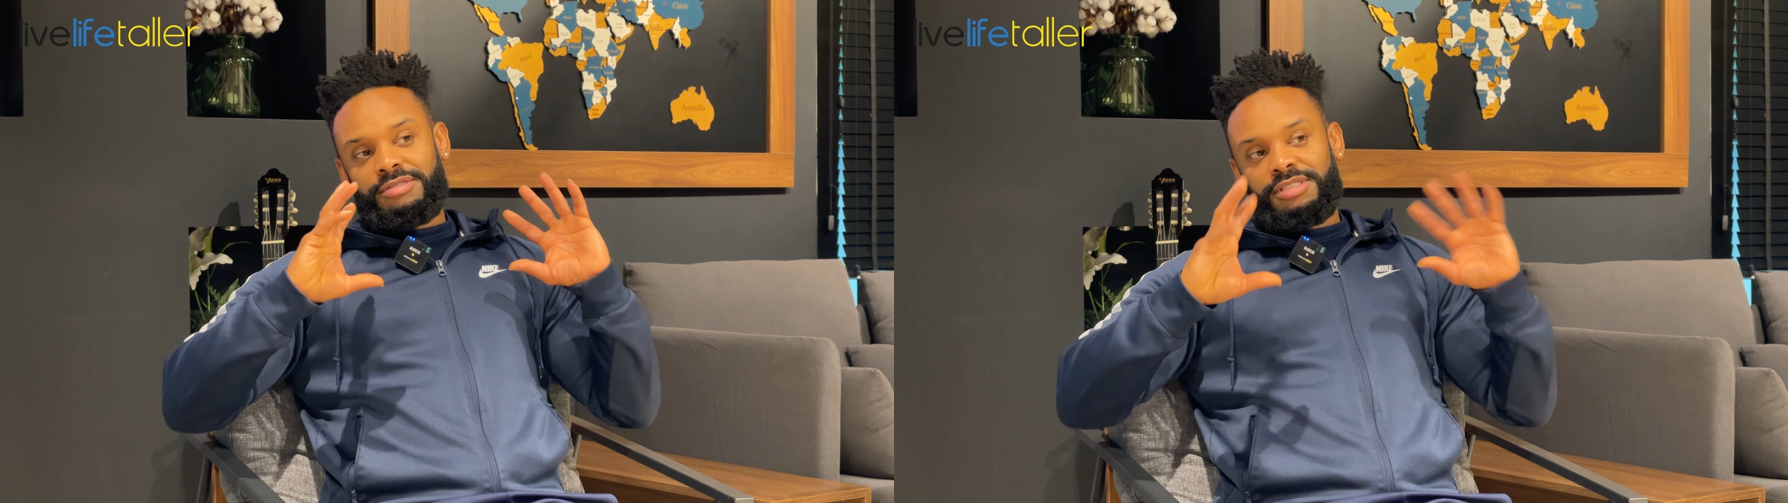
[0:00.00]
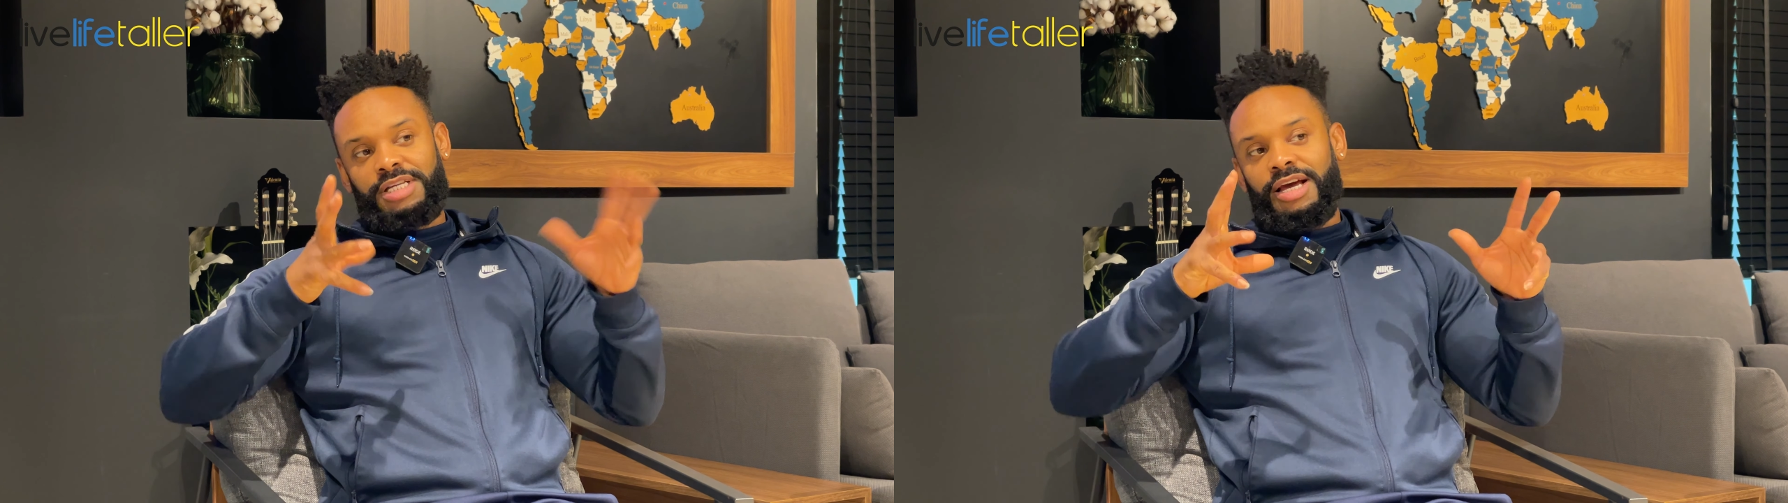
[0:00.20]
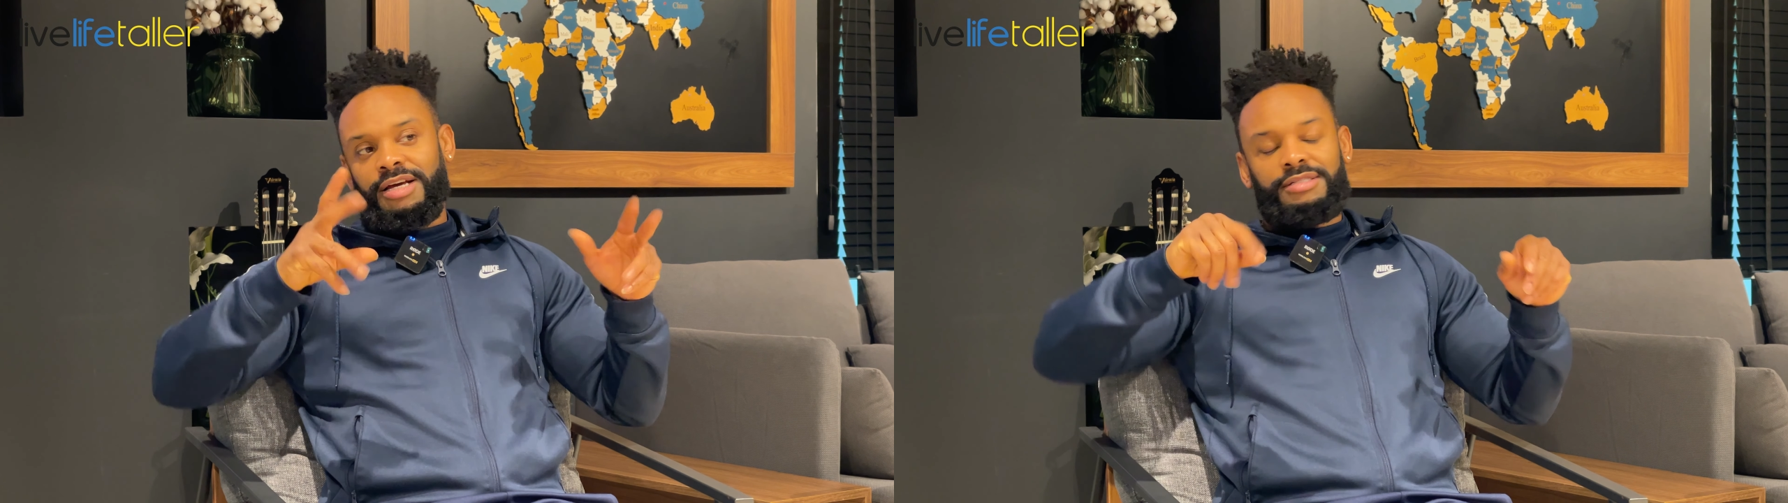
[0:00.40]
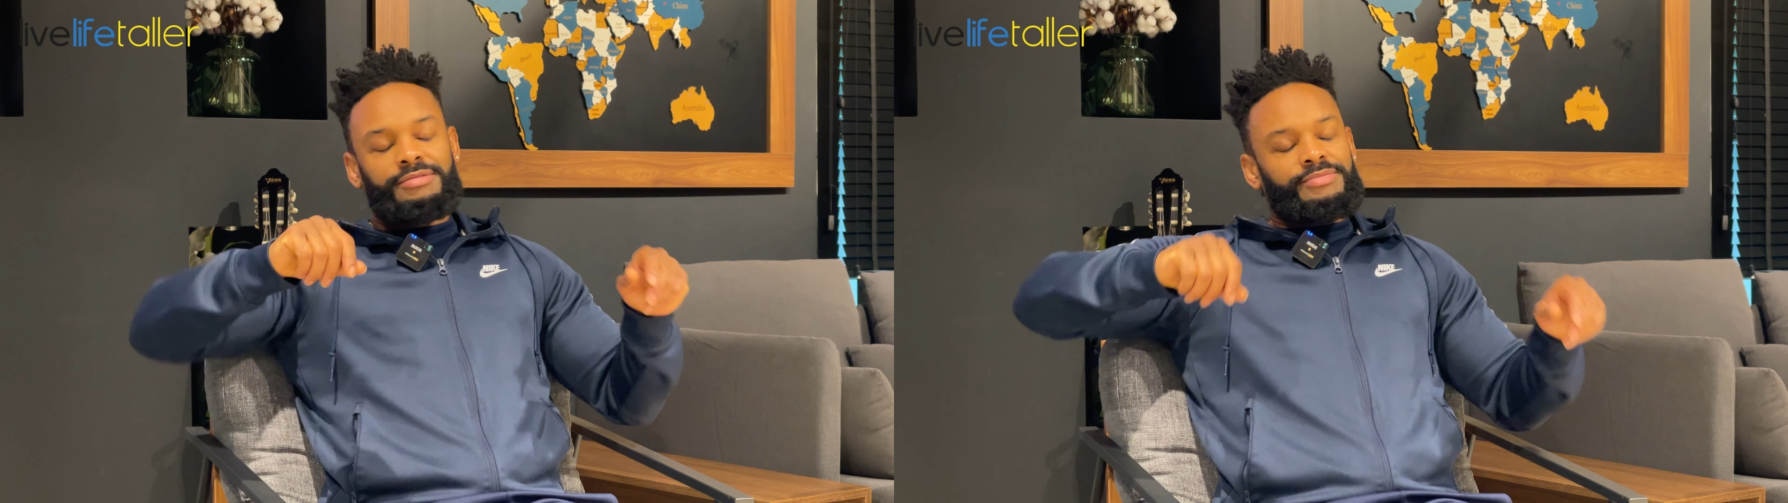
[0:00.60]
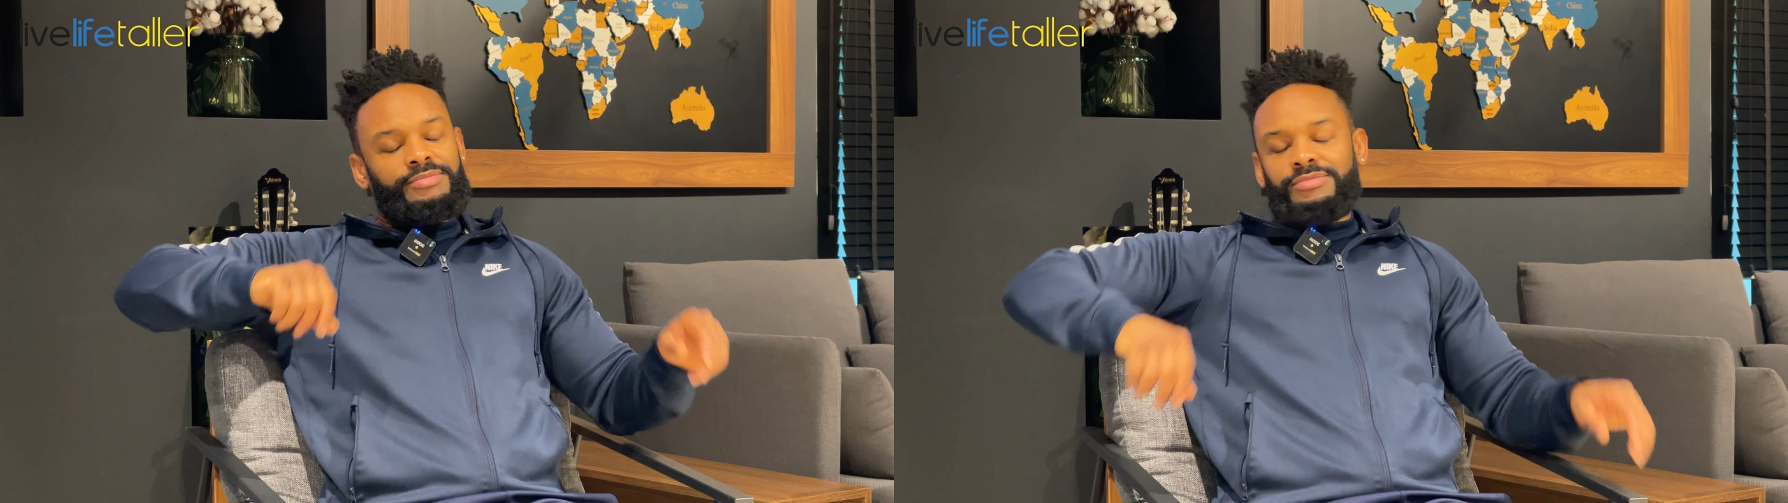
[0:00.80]
yeah,
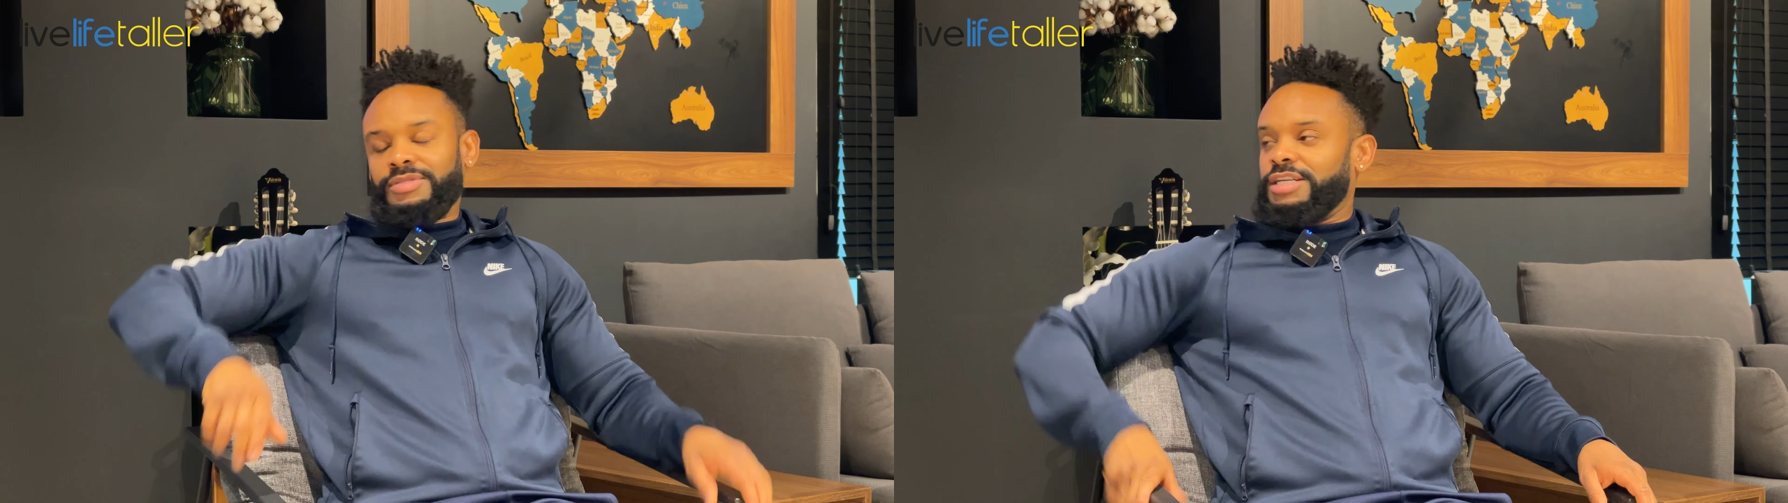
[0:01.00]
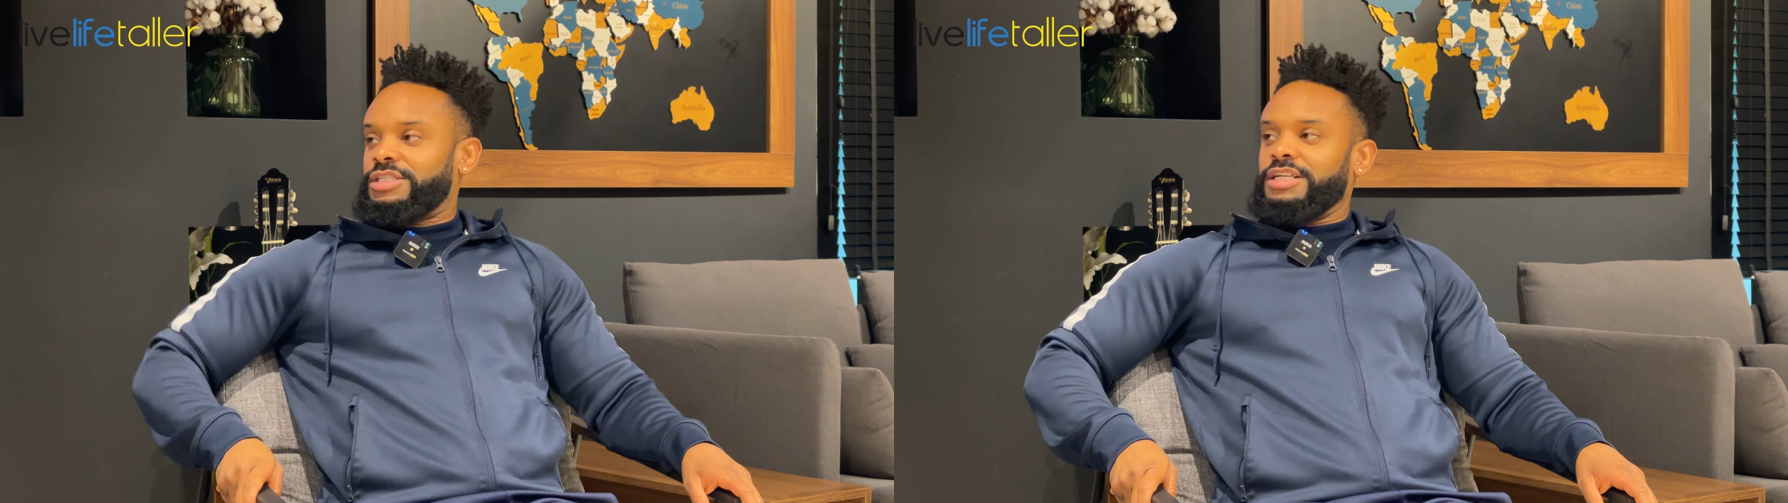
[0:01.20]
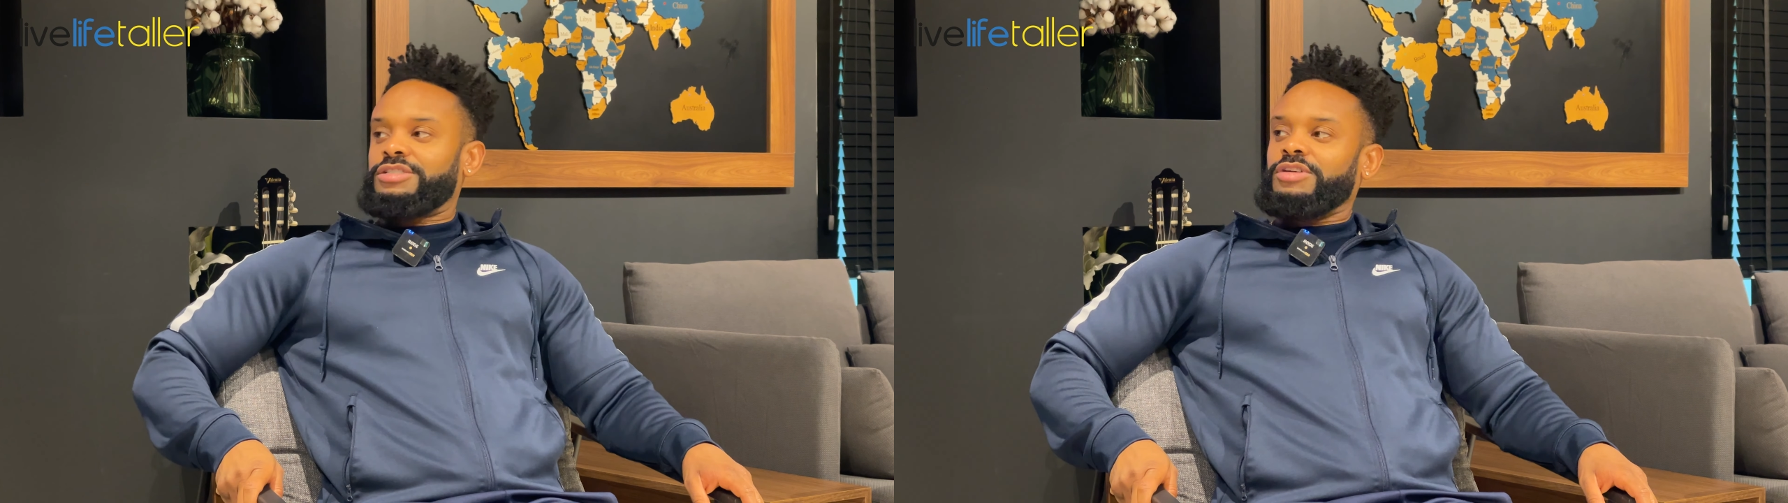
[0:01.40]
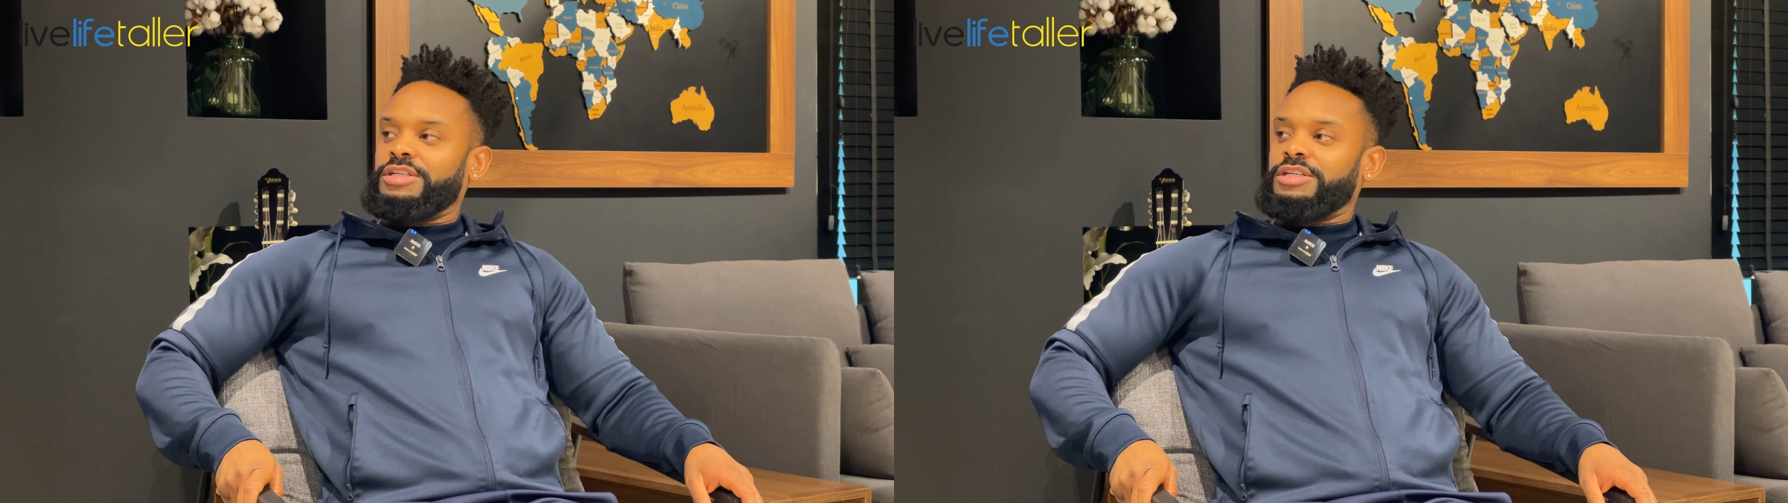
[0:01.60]
it's, it's,